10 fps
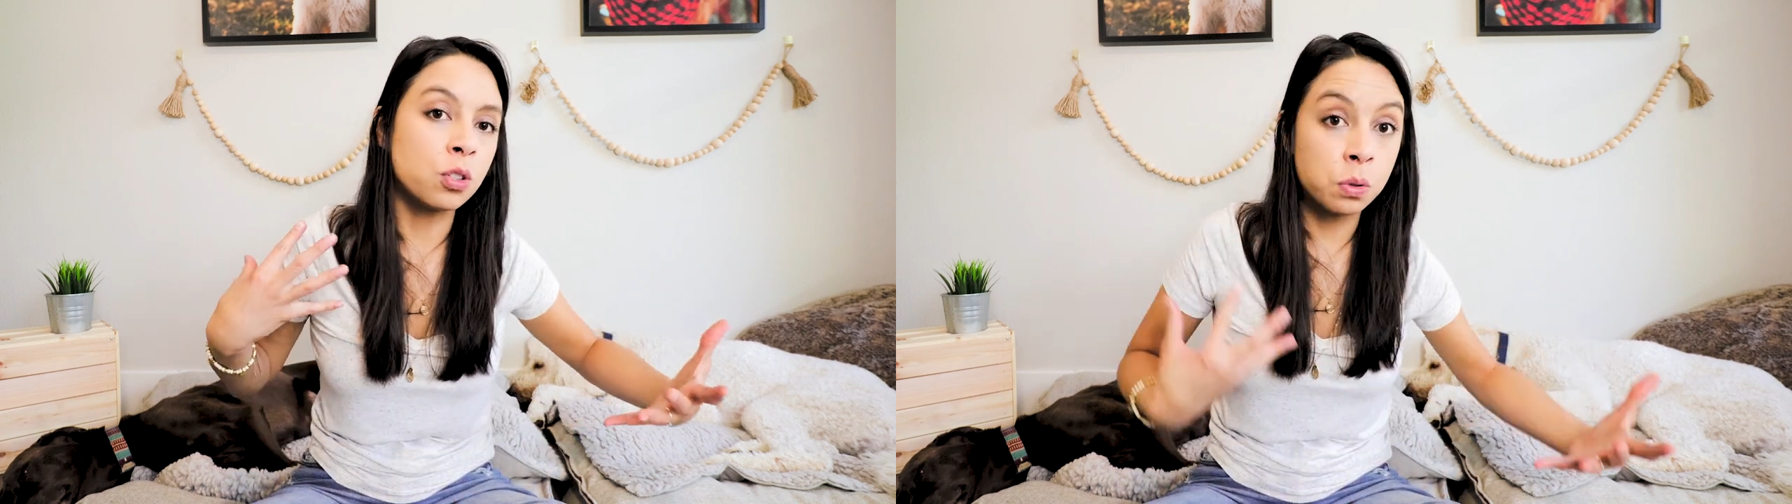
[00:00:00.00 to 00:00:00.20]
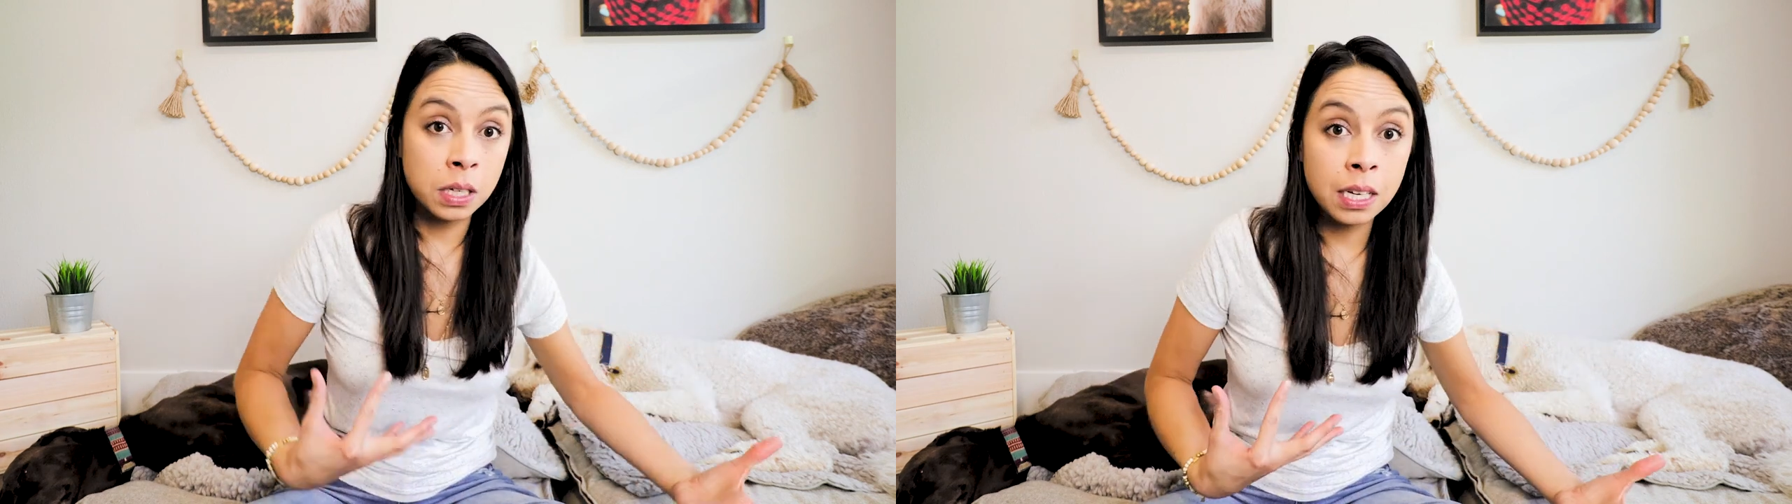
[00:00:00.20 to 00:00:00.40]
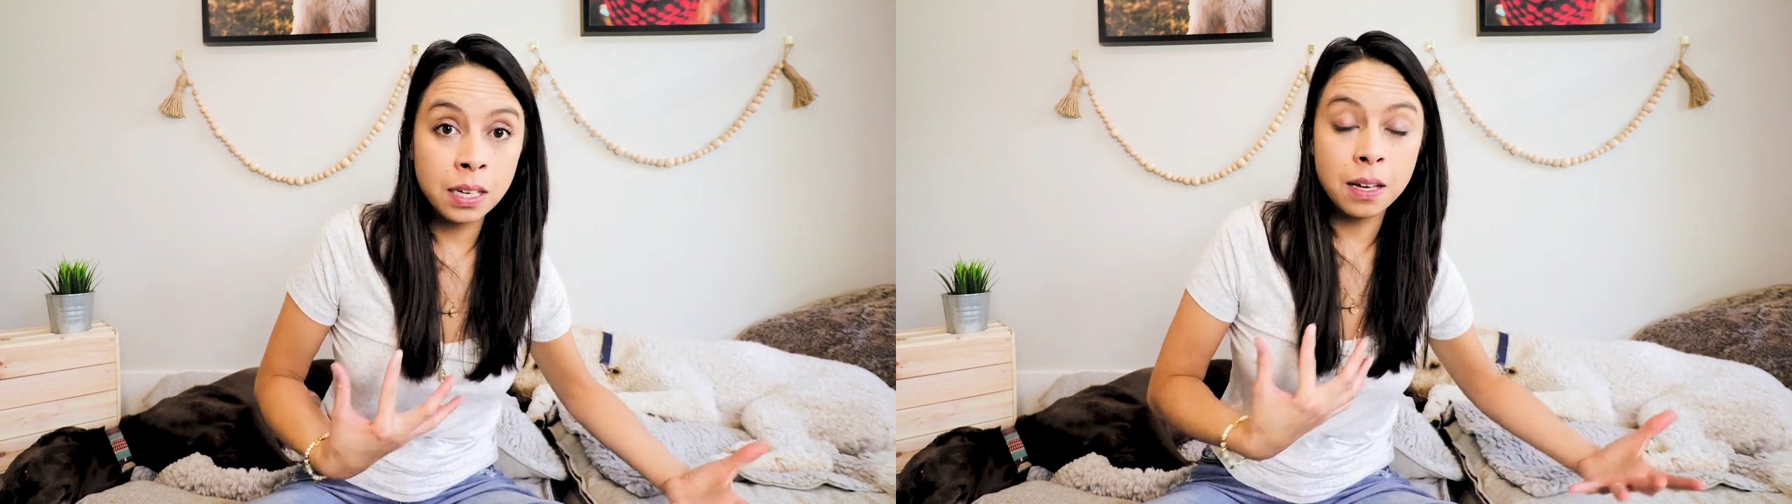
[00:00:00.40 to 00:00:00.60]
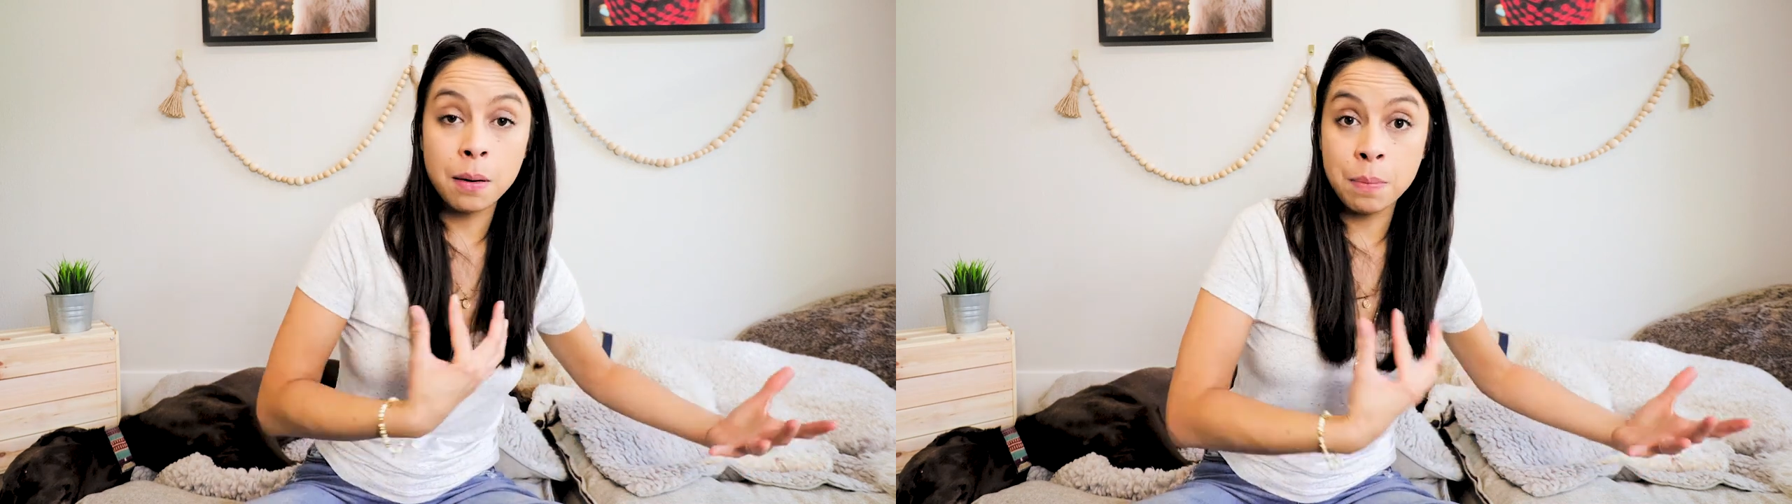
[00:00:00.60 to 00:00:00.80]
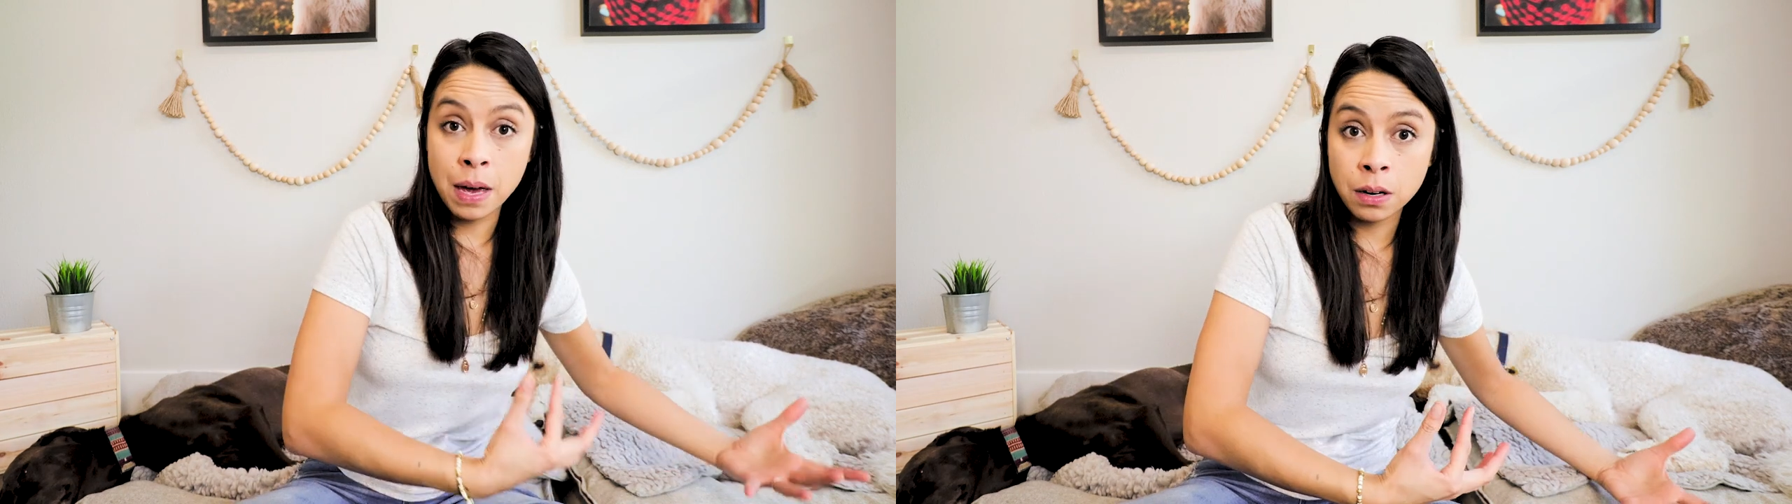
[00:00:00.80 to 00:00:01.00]

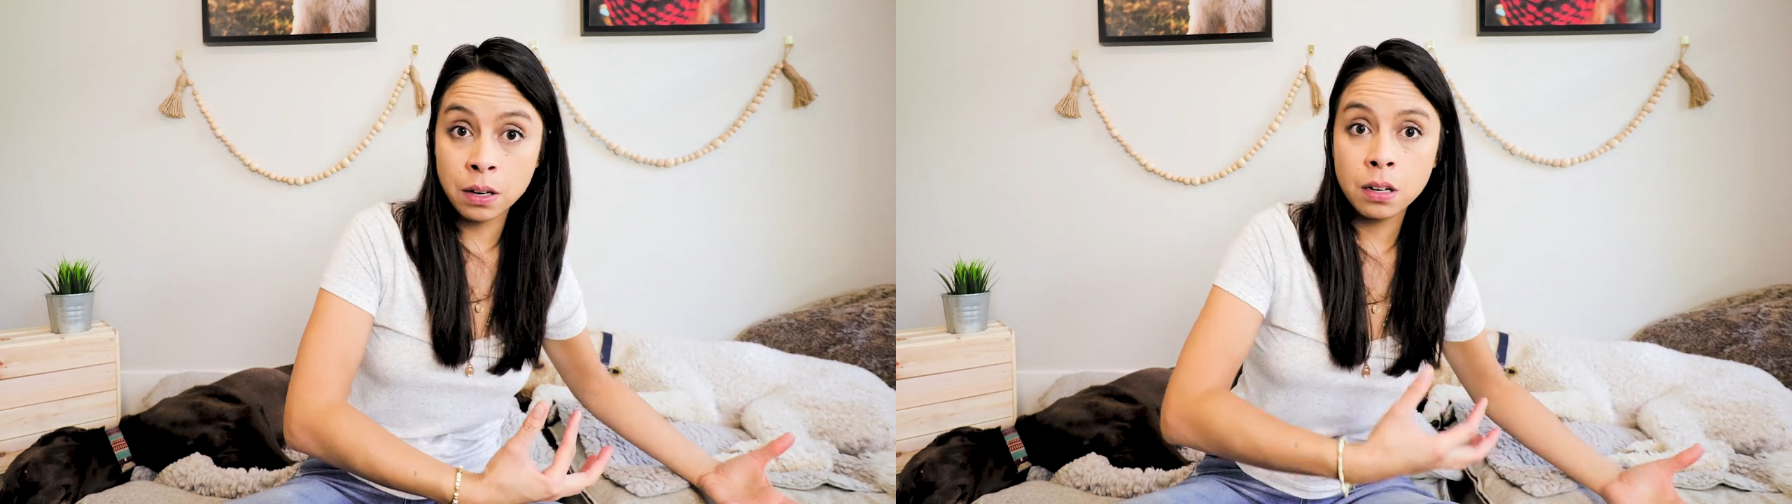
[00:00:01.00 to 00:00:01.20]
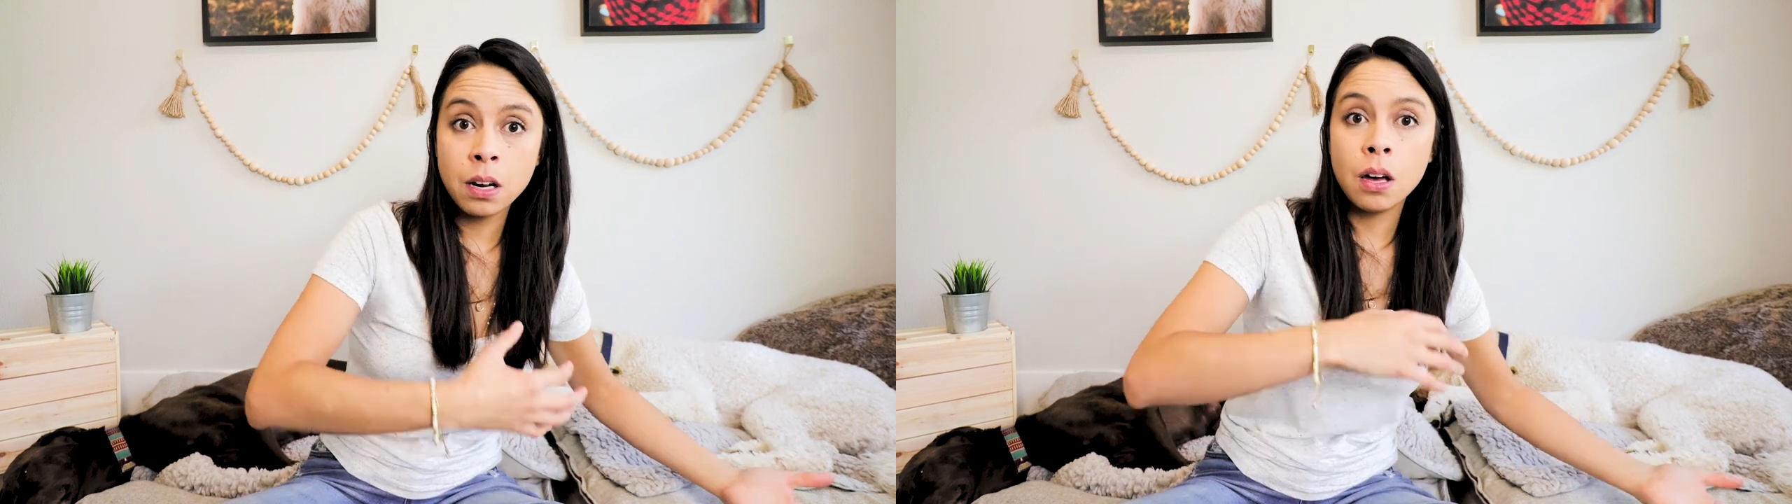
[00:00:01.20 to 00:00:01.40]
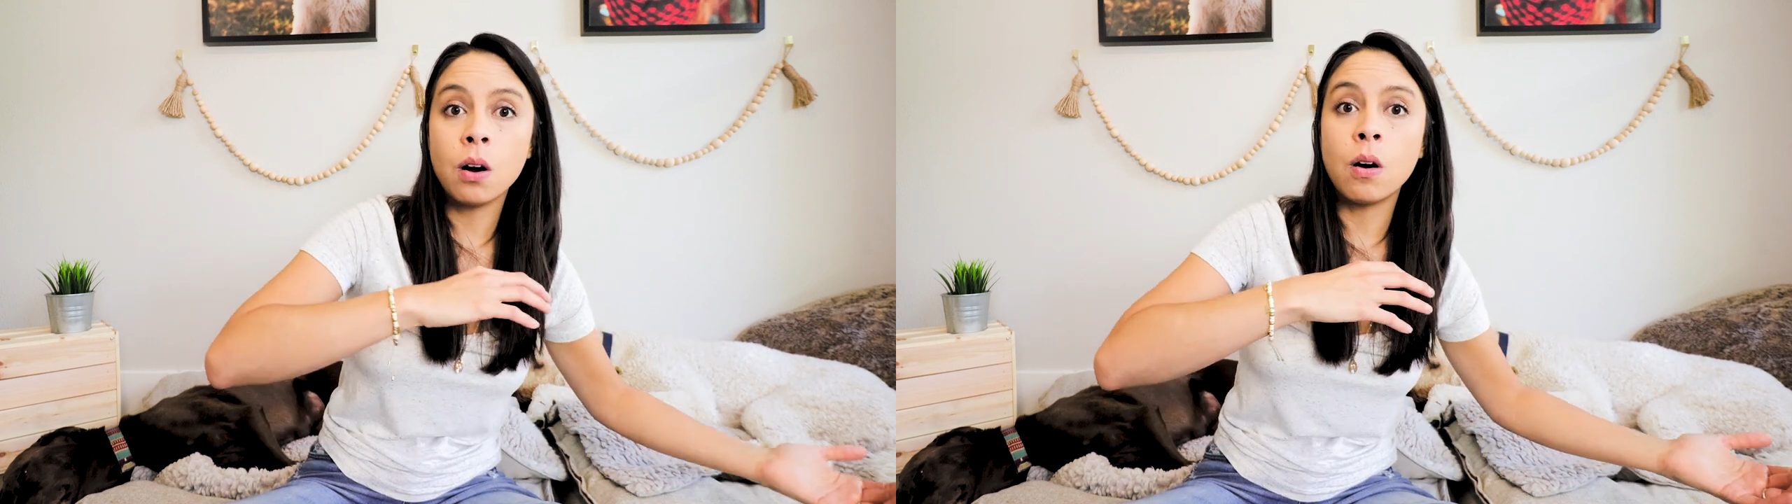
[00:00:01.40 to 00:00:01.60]
treated better